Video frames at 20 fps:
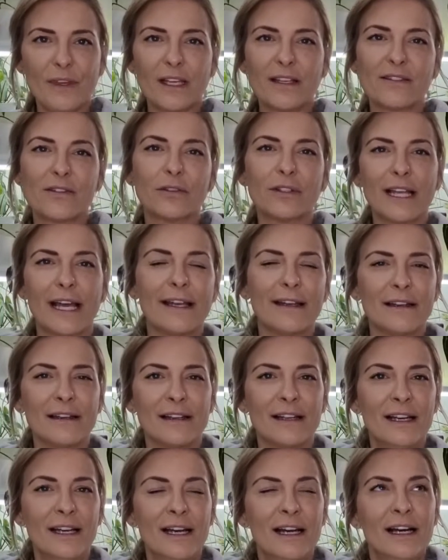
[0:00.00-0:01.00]
So then
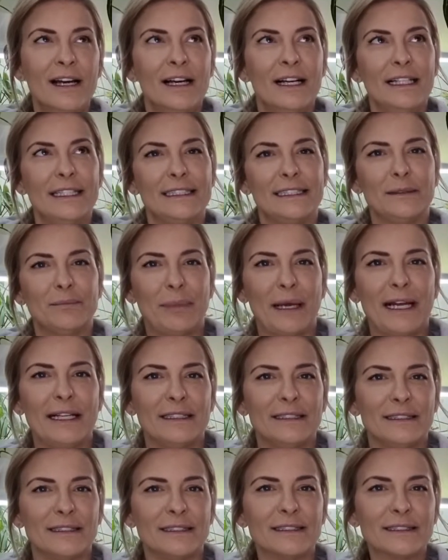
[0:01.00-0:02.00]
it
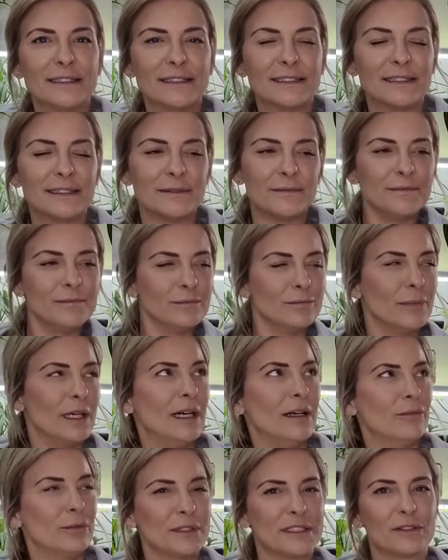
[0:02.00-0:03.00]
depends
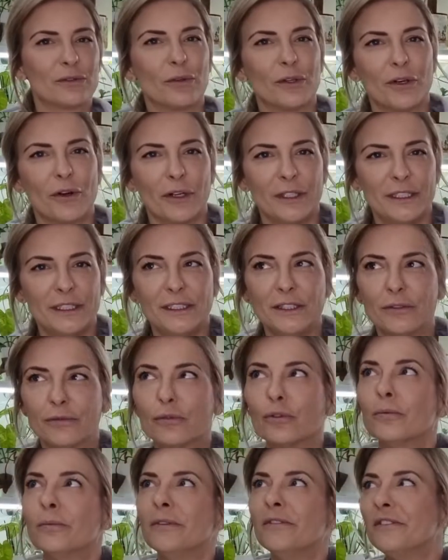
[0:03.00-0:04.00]
what's going on in your
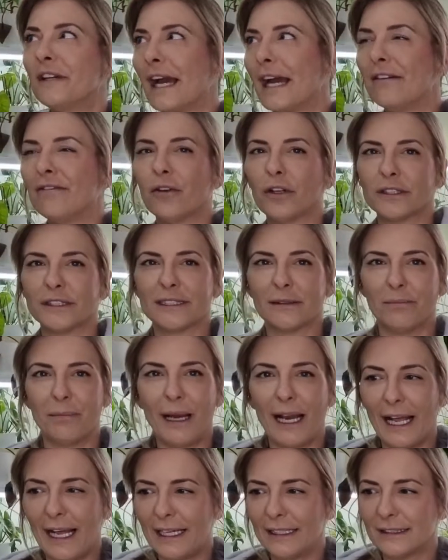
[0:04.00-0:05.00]
room. If you have lots of
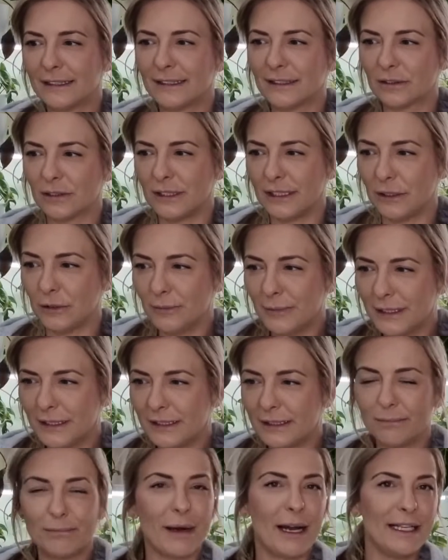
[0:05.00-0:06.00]
plants, so the
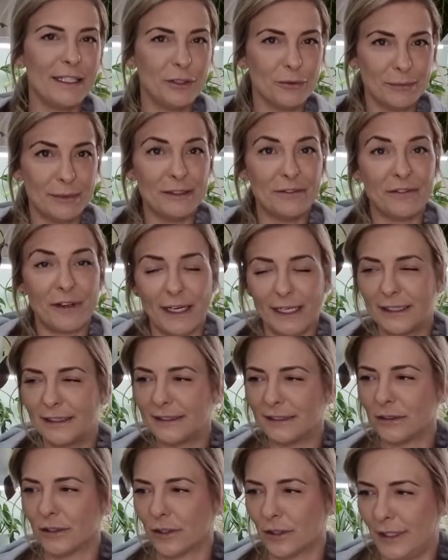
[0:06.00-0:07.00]
my humidifier is
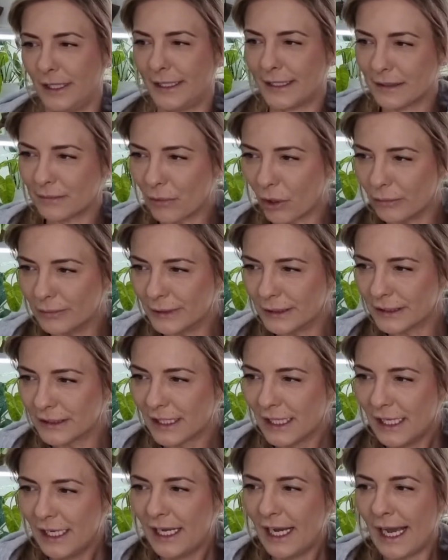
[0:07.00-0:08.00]
not on at the moment,
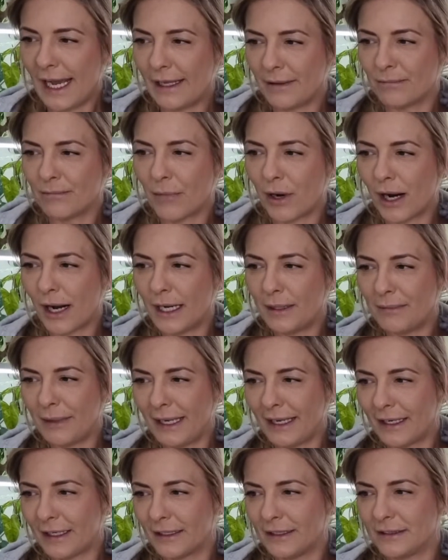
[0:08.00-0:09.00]
and my
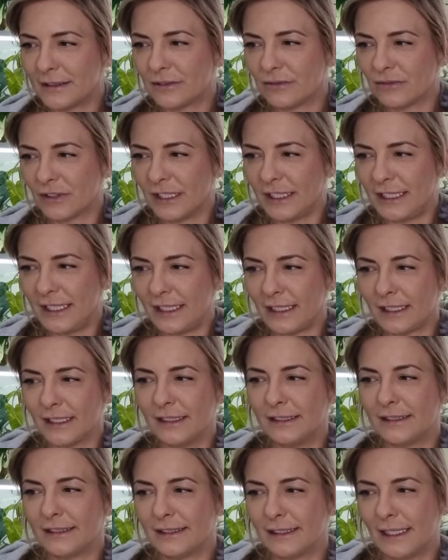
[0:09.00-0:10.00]
meter is reading,
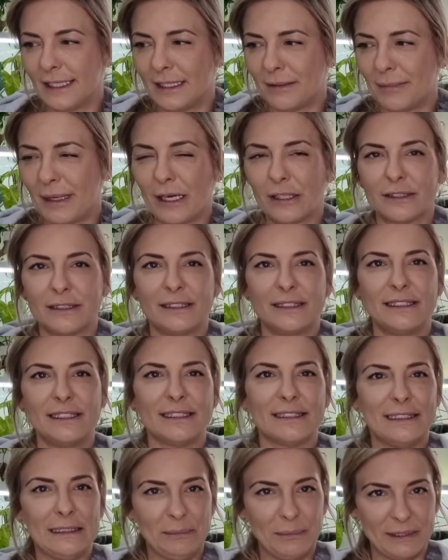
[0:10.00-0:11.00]
it's at about 60%.